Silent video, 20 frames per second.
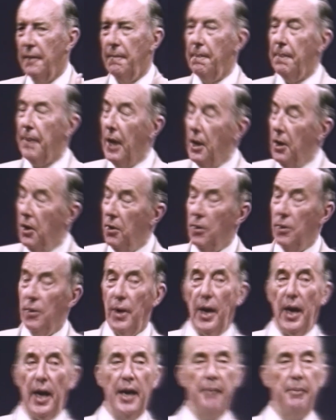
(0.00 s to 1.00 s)

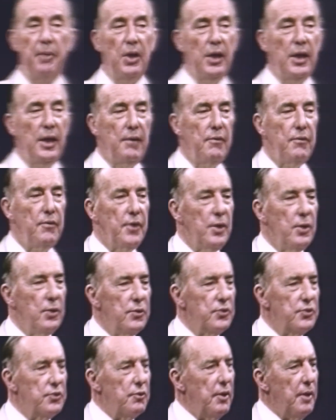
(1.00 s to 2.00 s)
Now, I believe
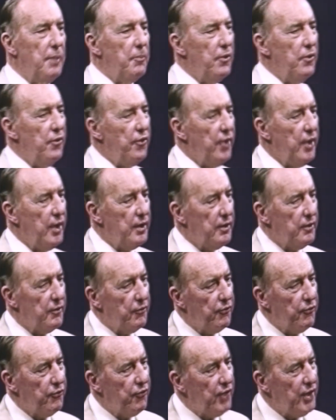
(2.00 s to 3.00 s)
those
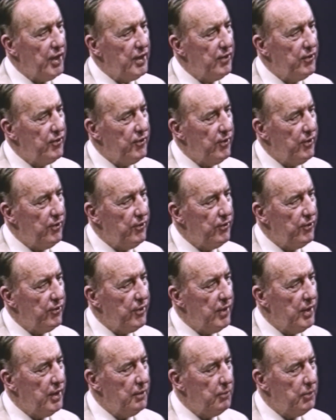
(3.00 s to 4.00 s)
represent phases
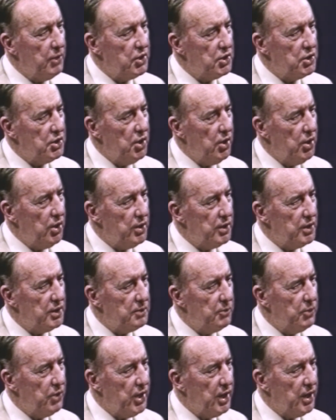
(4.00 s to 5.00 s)
in which God
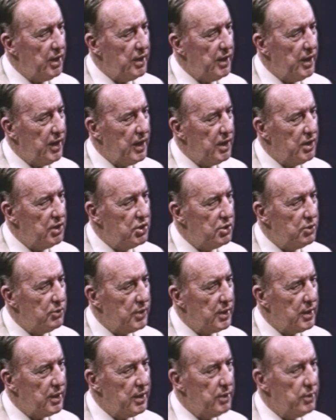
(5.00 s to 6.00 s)
is bringing the age to
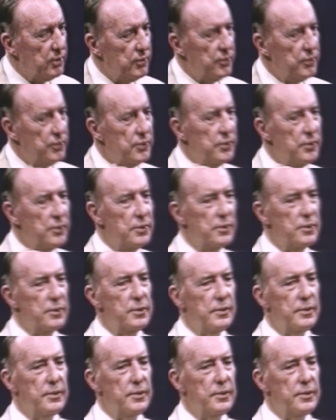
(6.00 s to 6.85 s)
a close.